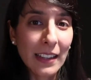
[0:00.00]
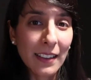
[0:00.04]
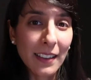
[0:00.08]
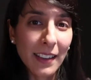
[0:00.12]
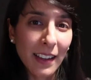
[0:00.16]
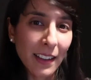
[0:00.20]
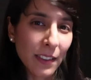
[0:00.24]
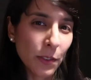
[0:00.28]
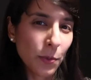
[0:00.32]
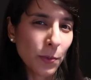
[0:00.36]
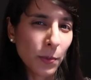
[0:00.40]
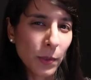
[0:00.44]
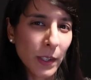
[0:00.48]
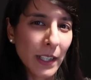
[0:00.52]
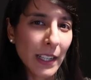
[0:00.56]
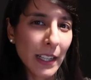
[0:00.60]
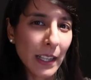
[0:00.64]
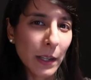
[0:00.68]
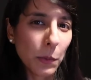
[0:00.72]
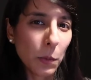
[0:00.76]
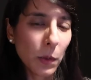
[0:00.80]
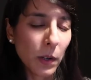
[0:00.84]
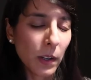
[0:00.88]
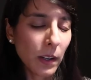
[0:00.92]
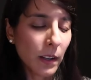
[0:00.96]
That's
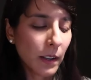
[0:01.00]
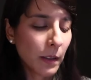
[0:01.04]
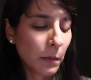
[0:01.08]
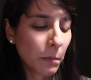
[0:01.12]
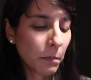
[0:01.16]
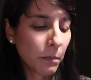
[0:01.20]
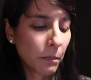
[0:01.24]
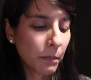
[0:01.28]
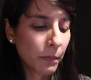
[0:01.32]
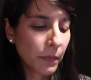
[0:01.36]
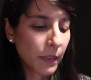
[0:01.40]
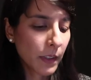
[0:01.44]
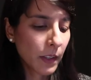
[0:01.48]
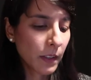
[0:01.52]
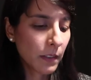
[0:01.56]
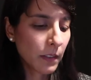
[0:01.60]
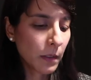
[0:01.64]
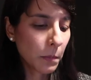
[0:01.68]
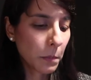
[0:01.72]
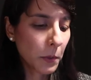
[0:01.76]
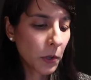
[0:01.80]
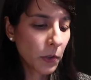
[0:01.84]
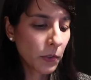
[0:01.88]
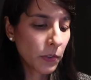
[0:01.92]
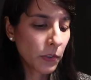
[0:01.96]
really what I'm
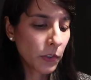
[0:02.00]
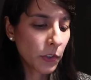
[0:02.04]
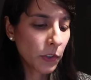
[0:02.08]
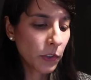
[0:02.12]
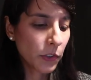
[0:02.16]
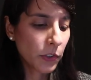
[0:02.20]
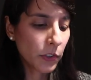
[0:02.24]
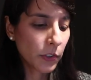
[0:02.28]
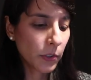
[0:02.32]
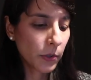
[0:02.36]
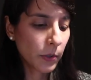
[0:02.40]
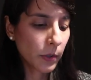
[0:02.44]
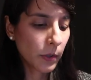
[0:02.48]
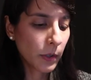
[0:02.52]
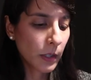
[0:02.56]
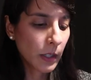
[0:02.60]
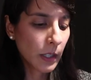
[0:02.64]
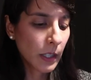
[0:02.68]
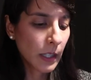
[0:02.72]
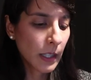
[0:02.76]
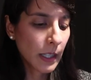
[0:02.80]
supposed to do.